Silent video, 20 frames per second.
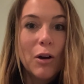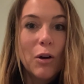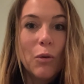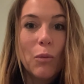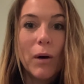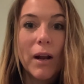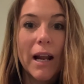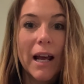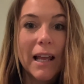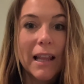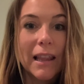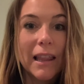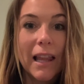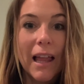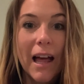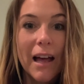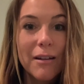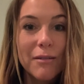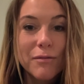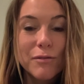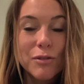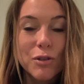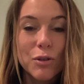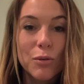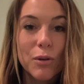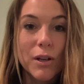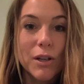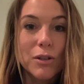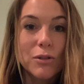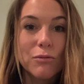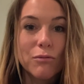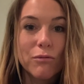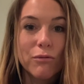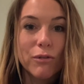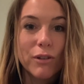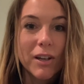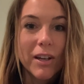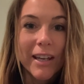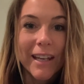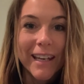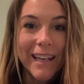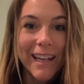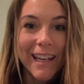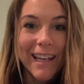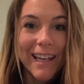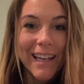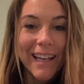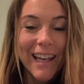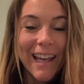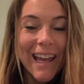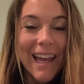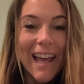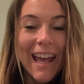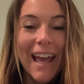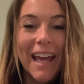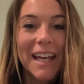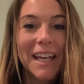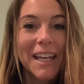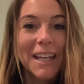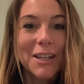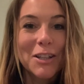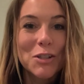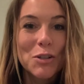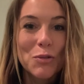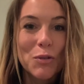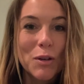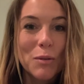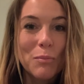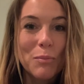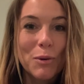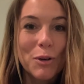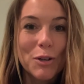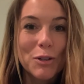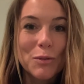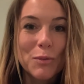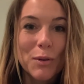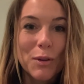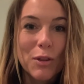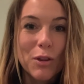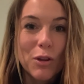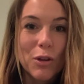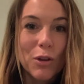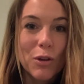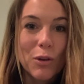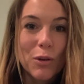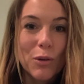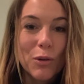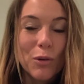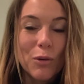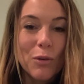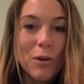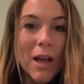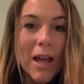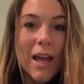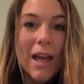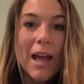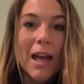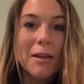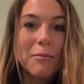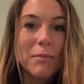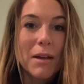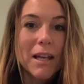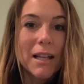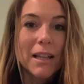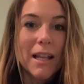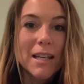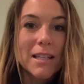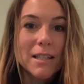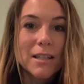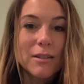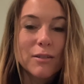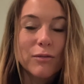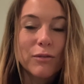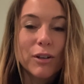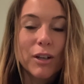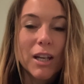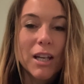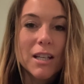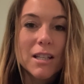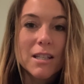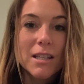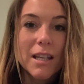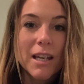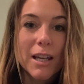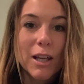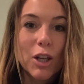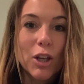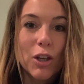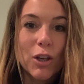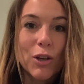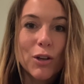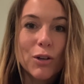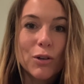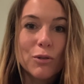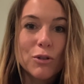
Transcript: what I love doing is reading and getting to read books with you and make lessons for kids like you.